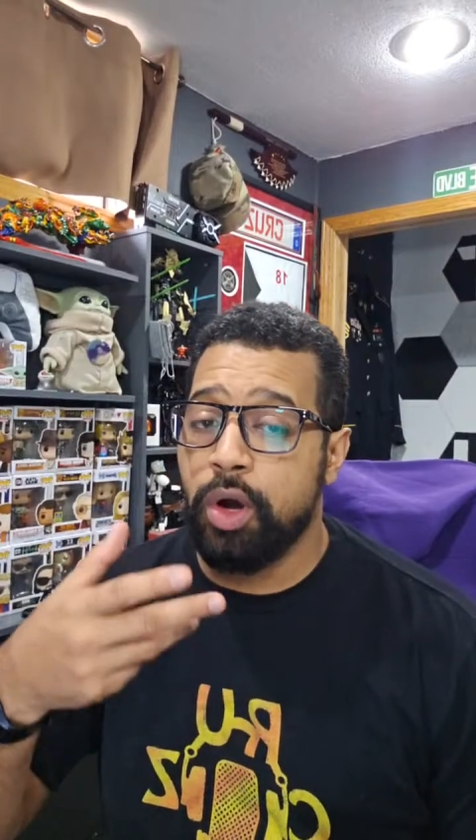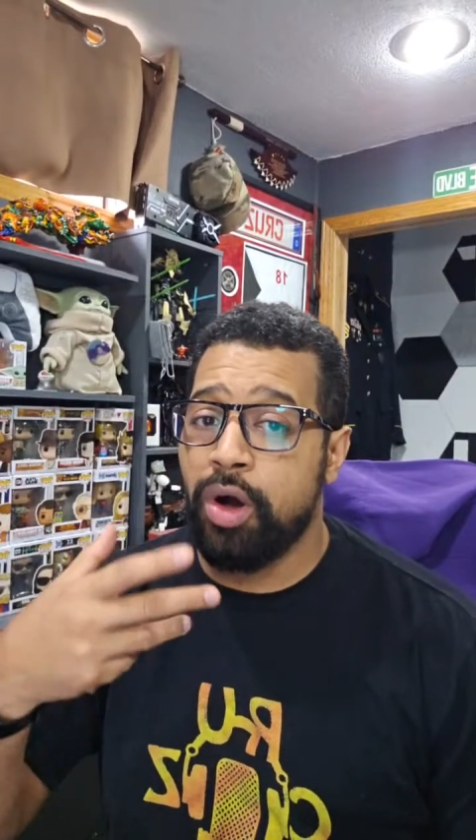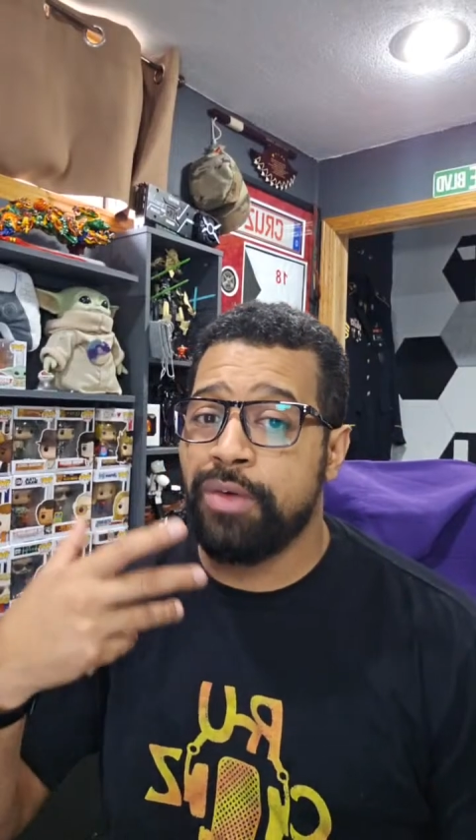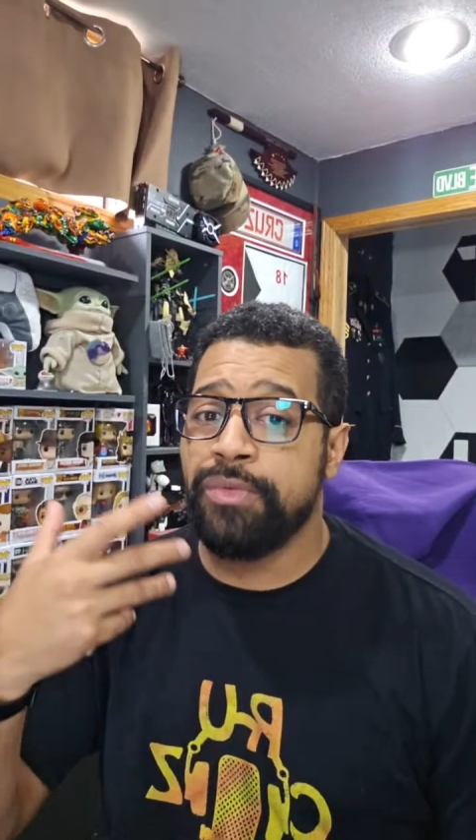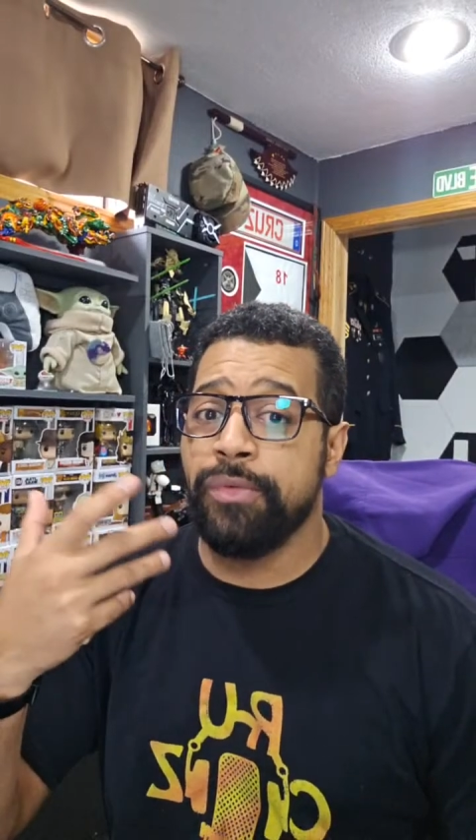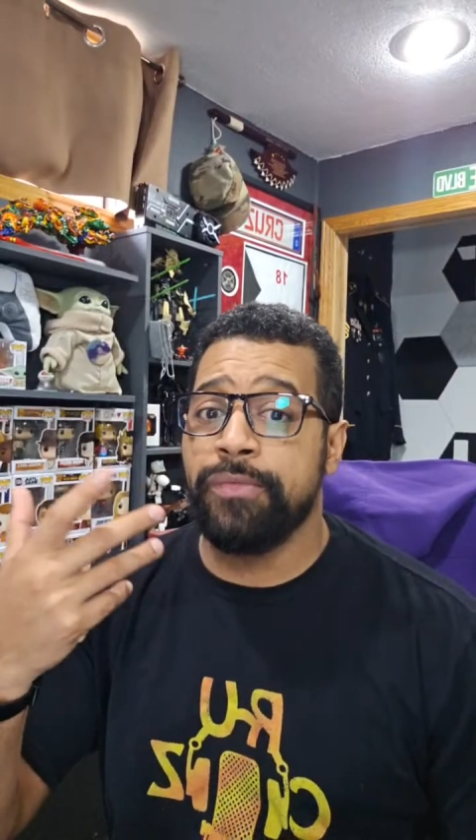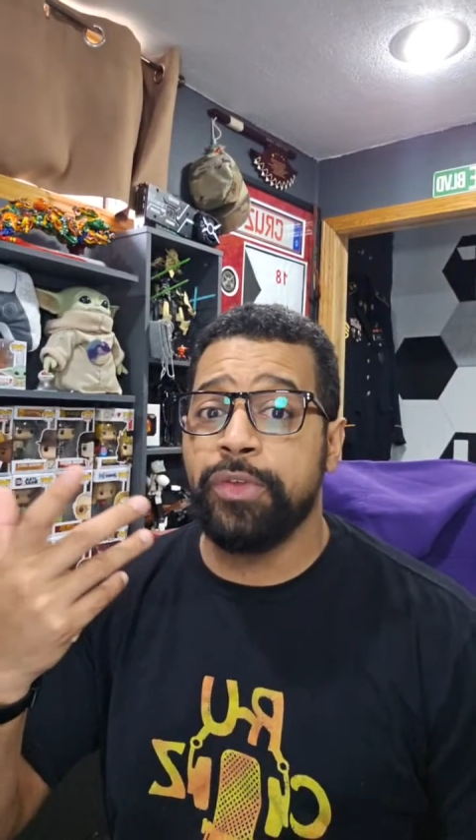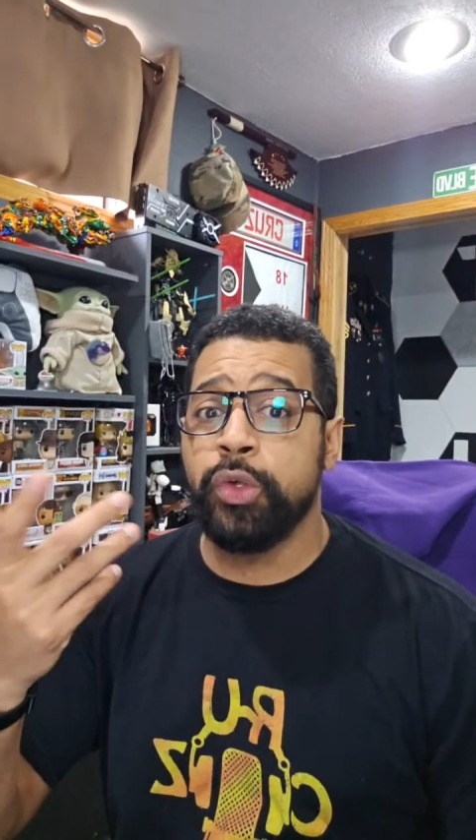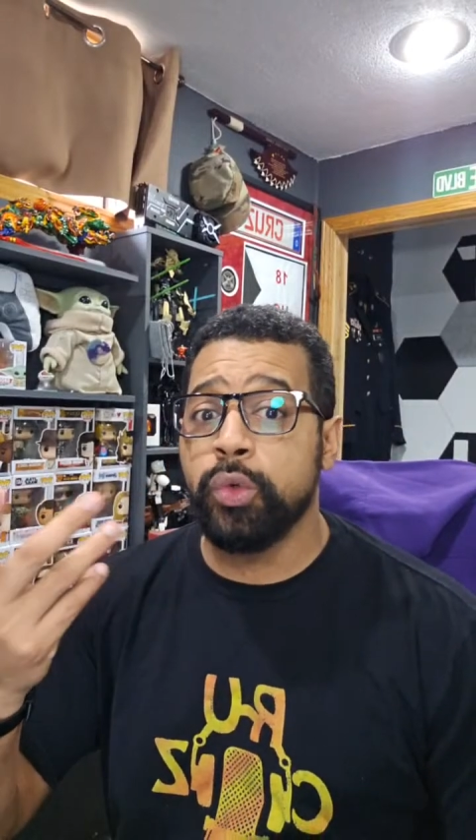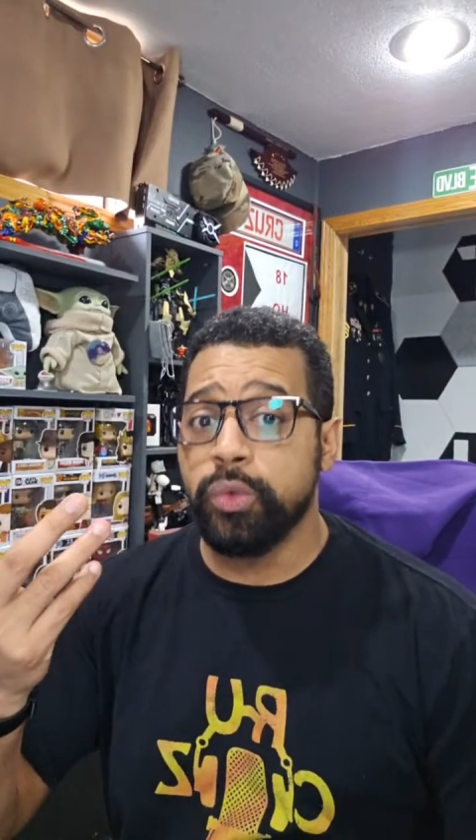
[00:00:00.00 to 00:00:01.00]
off of
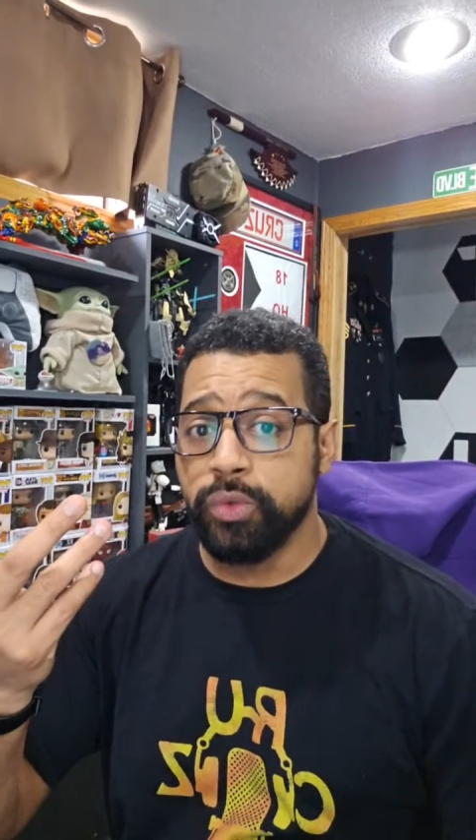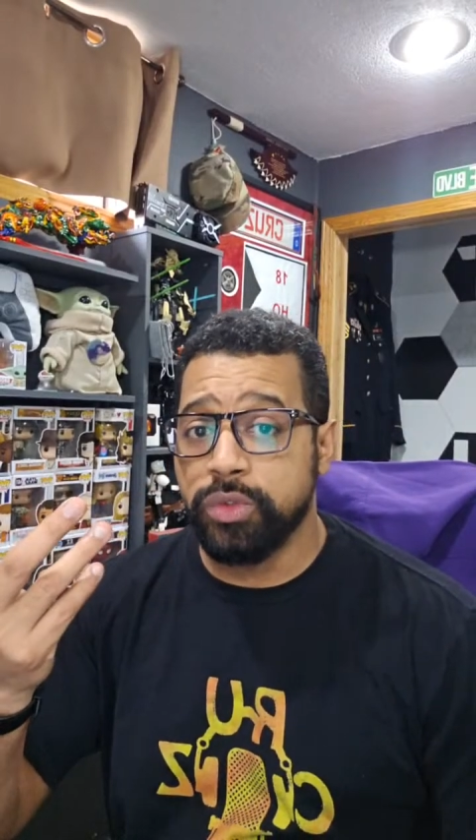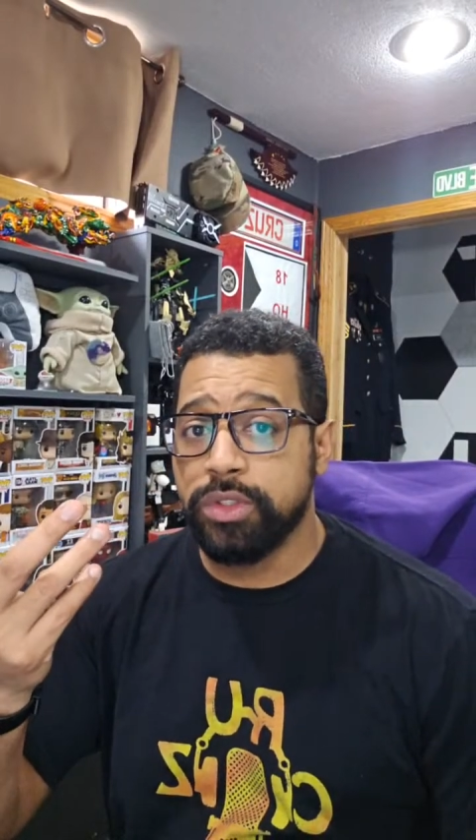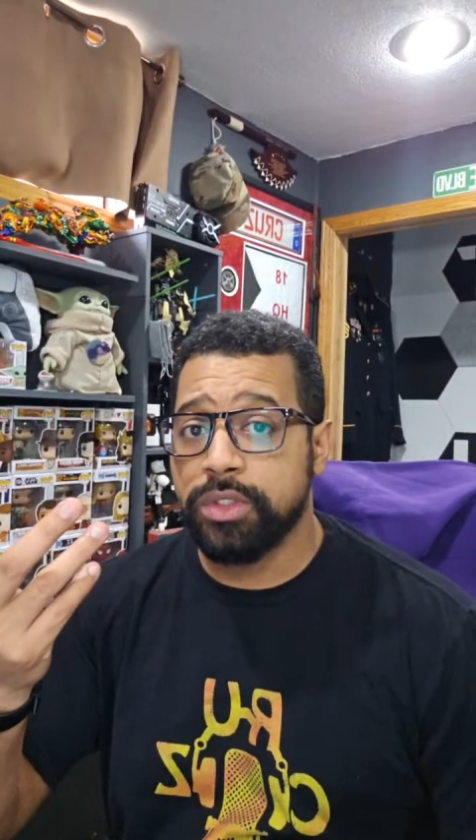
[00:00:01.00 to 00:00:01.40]
views.